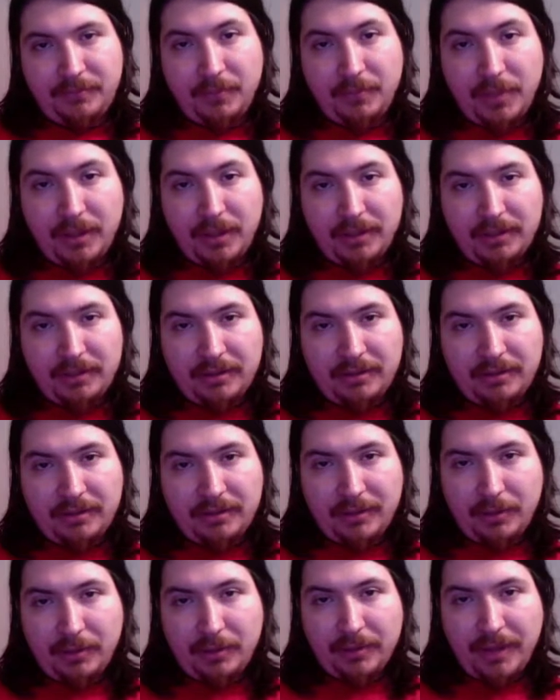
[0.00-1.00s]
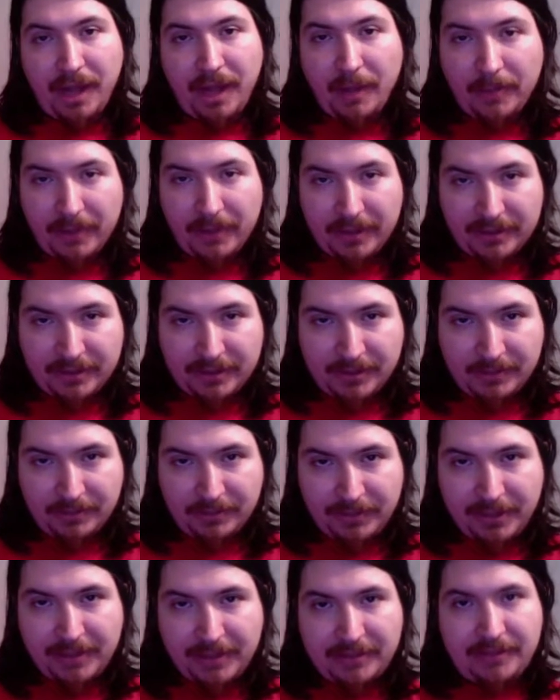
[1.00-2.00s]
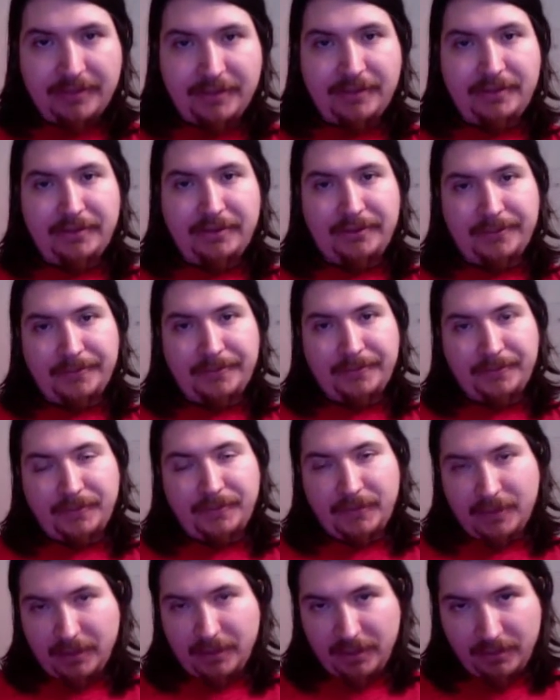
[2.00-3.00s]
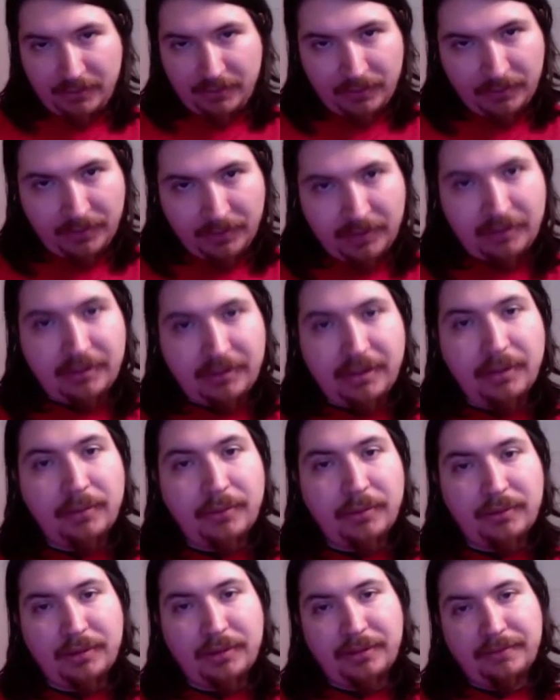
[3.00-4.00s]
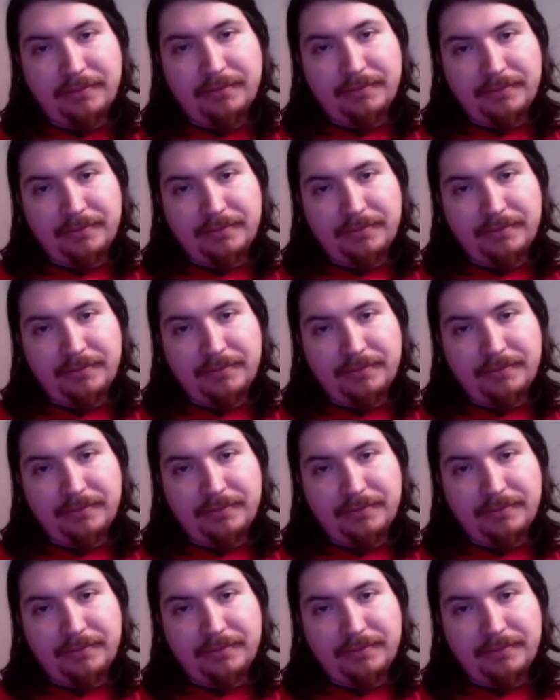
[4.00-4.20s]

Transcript: But that only happened in some places, not everywhere equally.